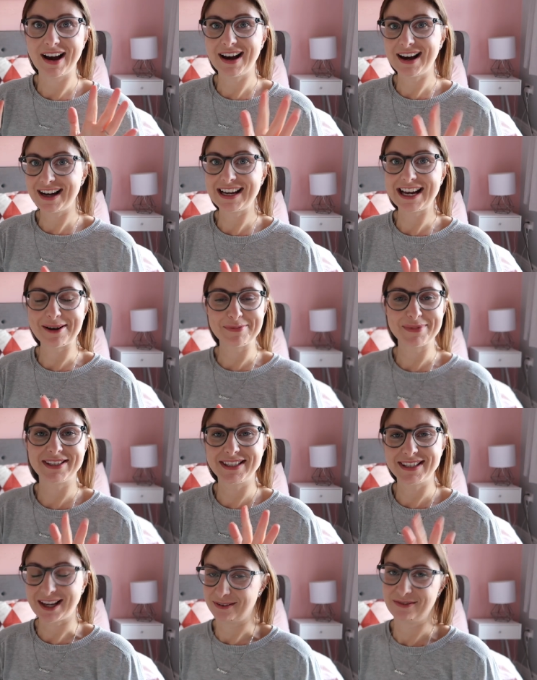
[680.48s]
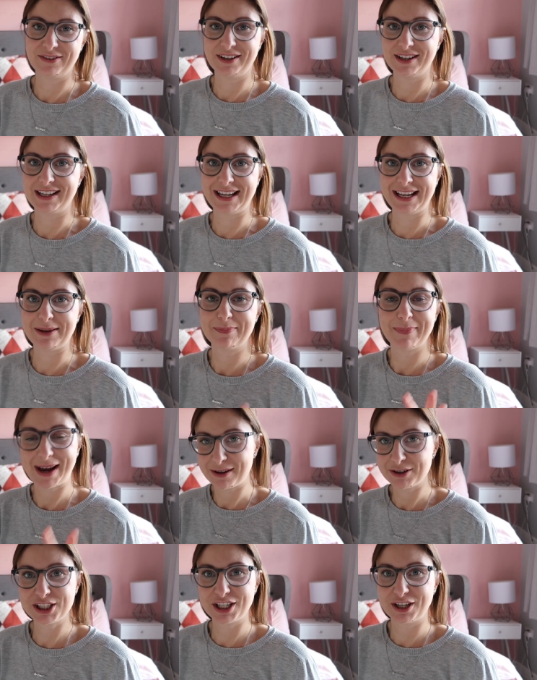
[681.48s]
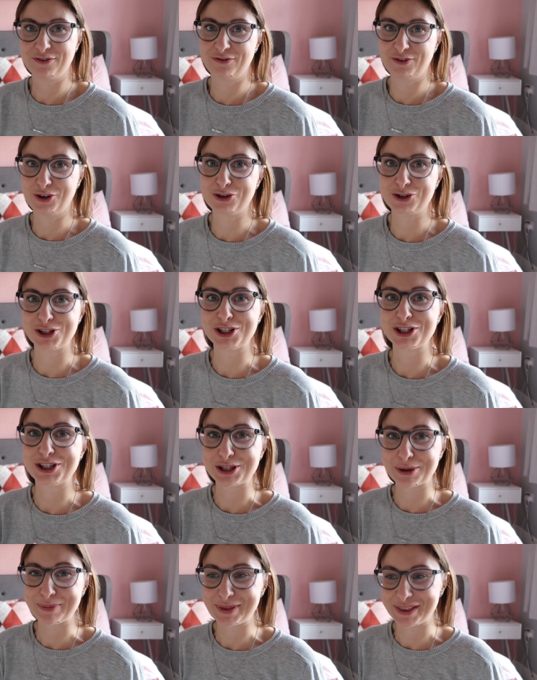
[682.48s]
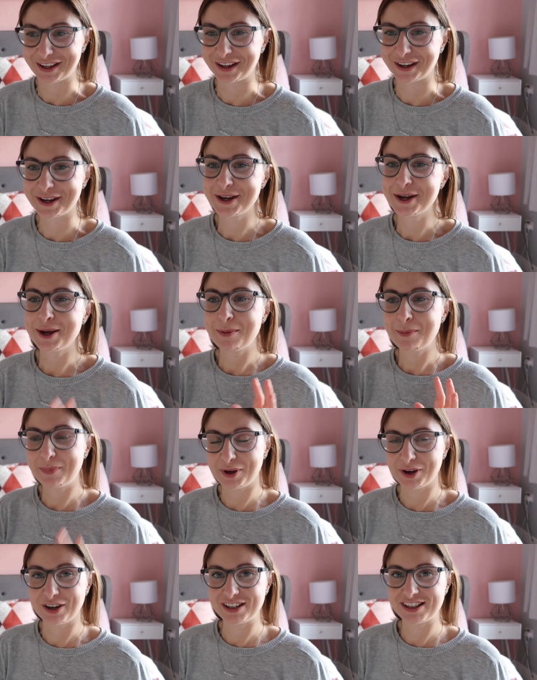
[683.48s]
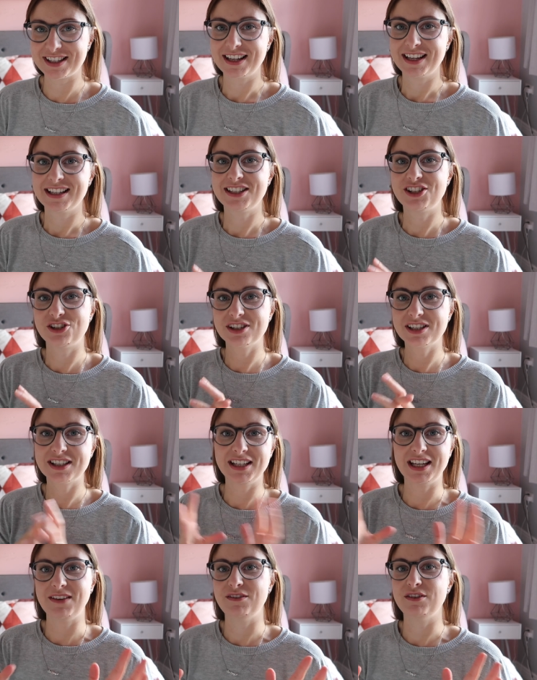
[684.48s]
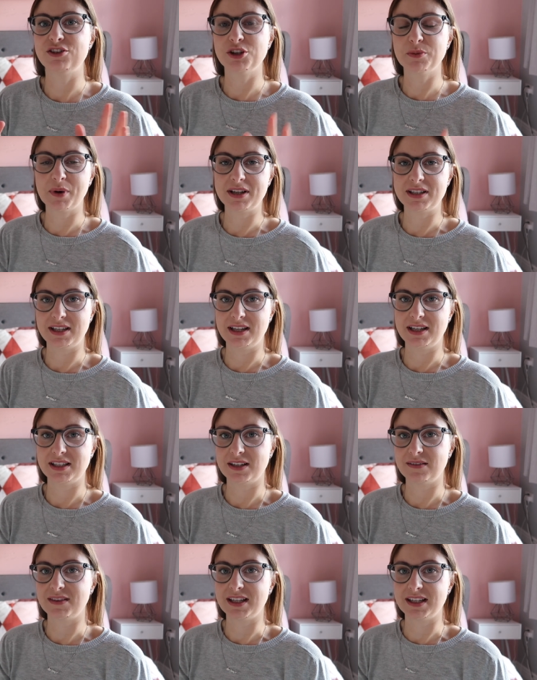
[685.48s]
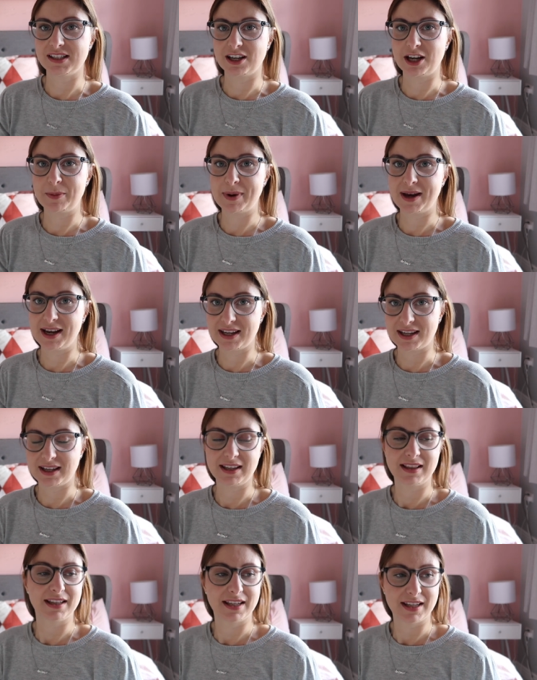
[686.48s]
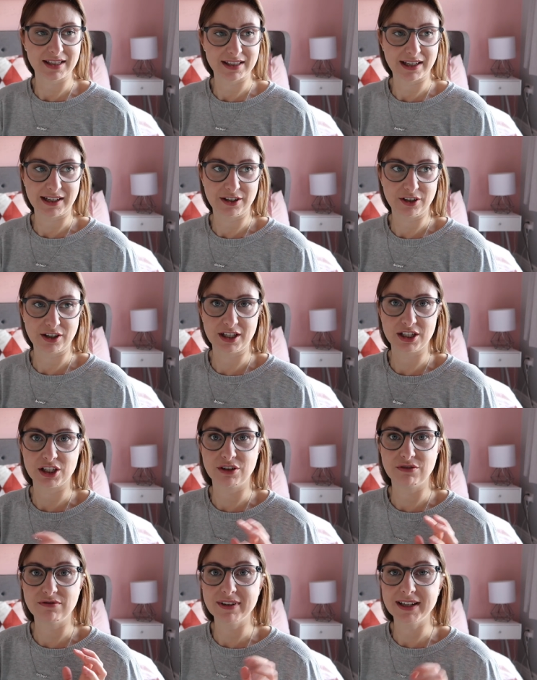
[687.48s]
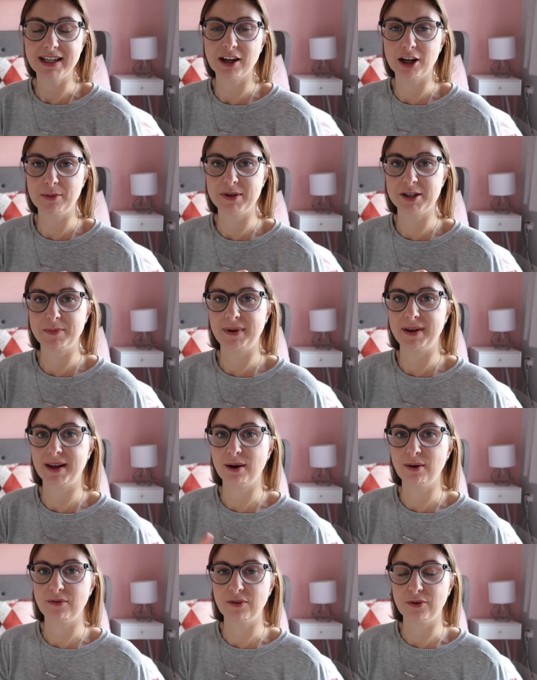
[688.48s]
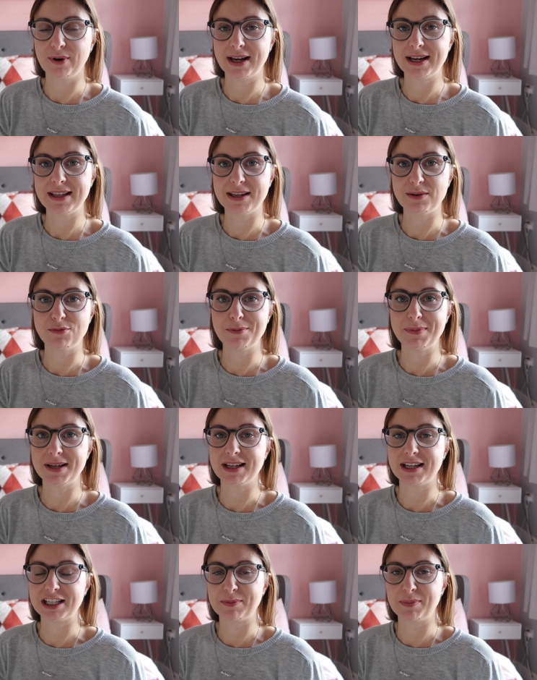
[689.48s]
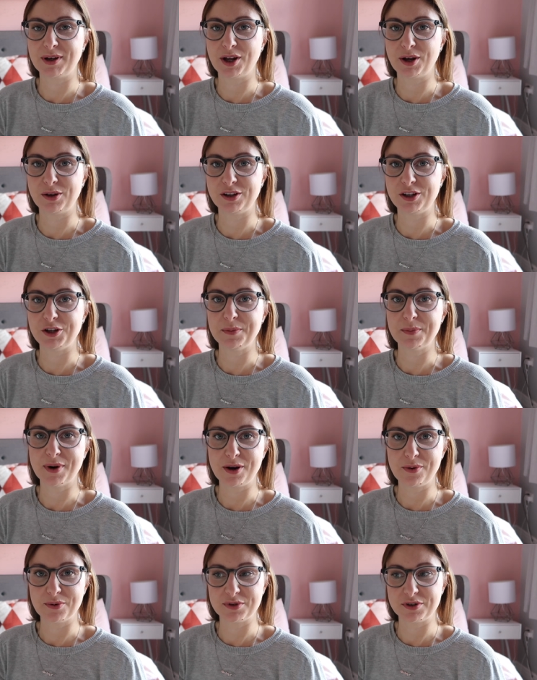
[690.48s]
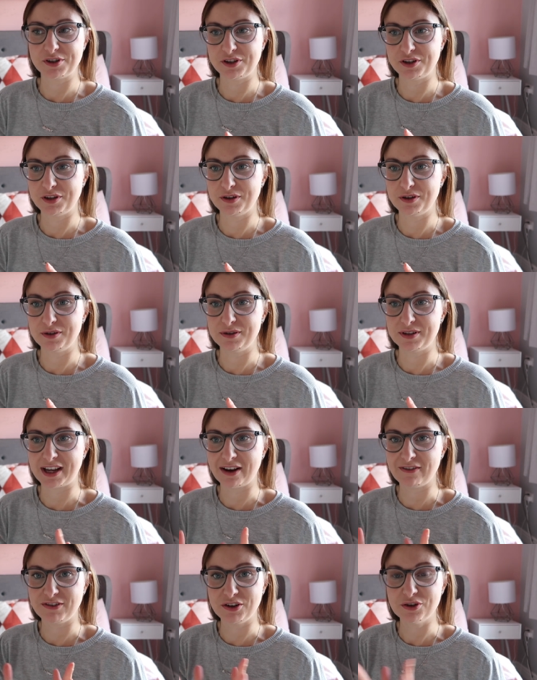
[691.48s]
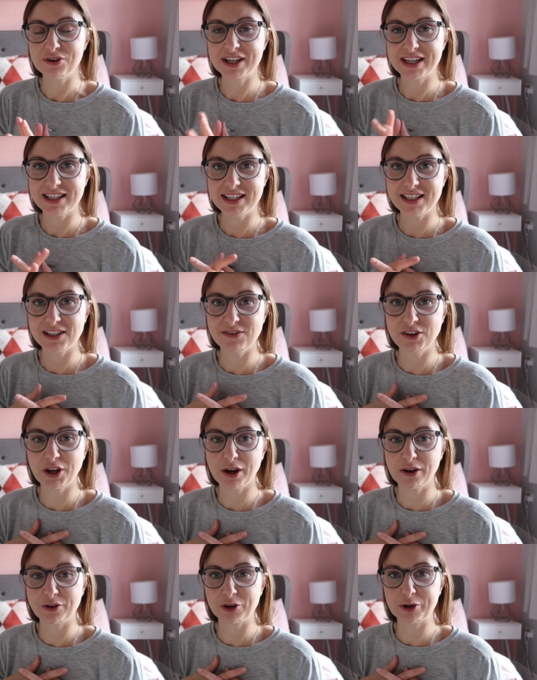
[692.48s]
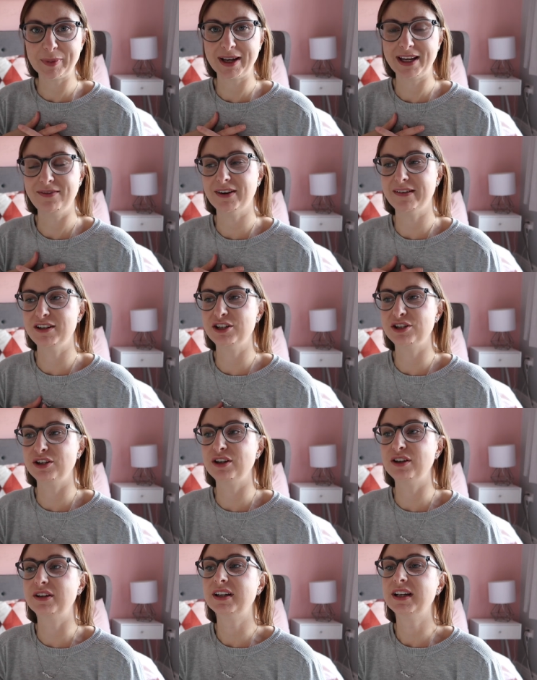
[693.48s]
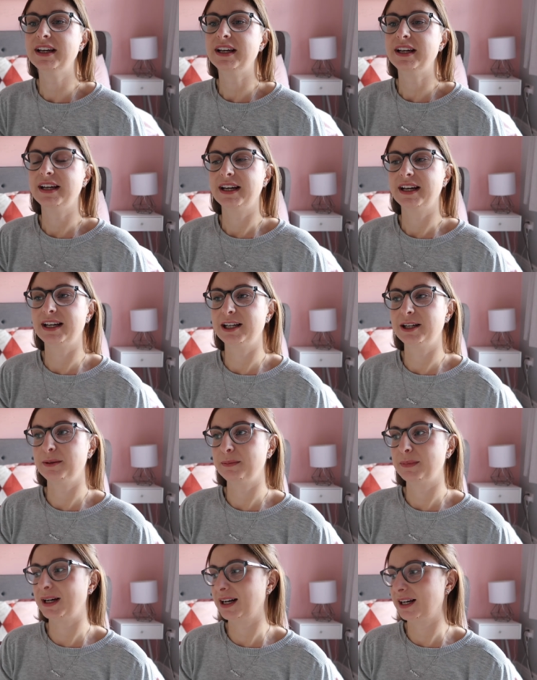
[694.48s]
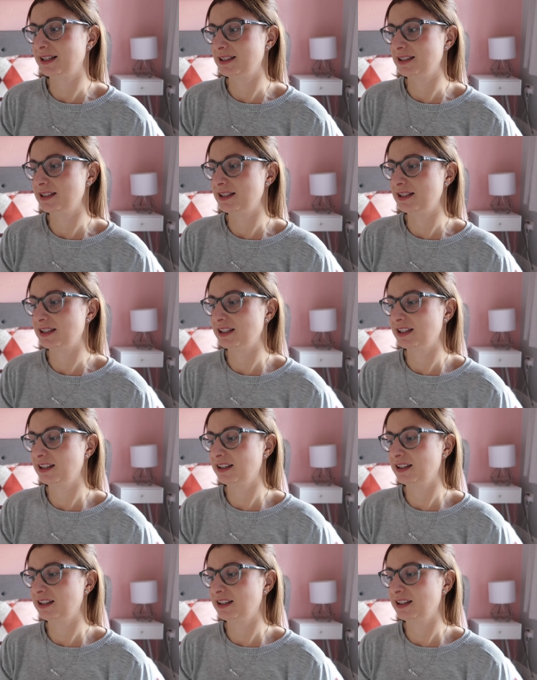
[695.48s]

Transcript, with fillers: I am definitely bound to have forgotten something, but just to give you some ideas of things that I pack in the kids' hand luggage. I really hope it's been helpful. Anything will be linked below that you might want to get for your kiddies if you're going on a plane very soon. And